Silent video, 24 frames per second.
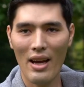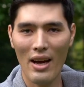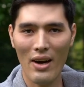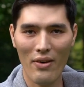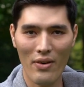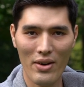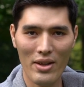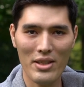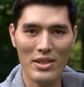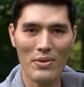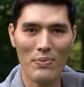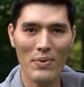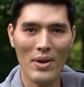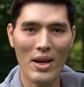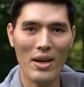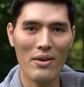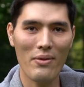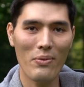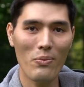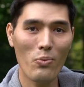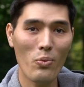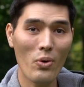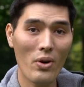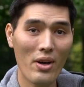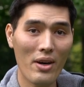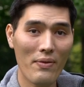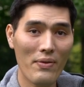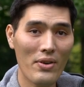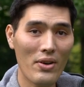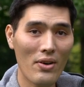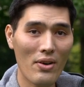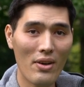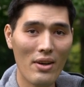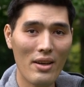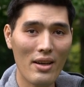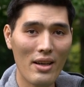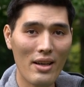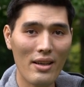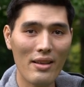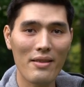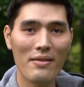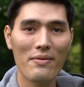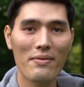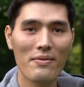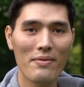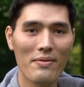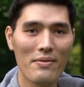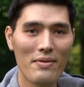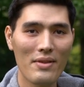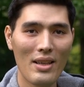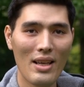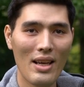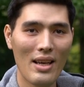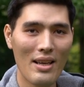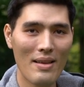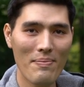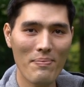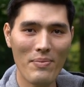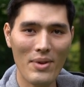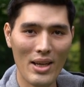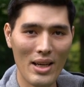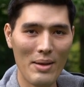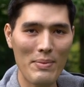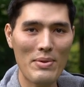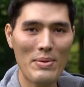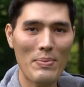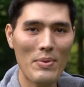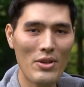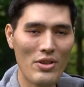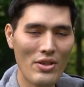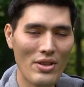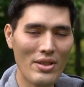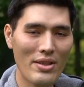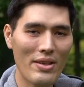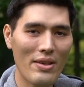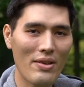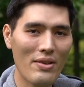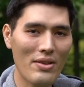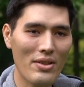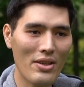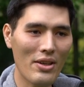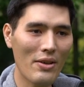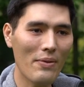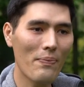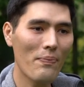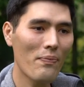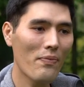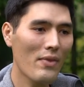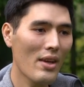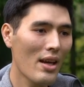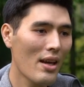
areas around wherever you're hunting, it becomes much easier. So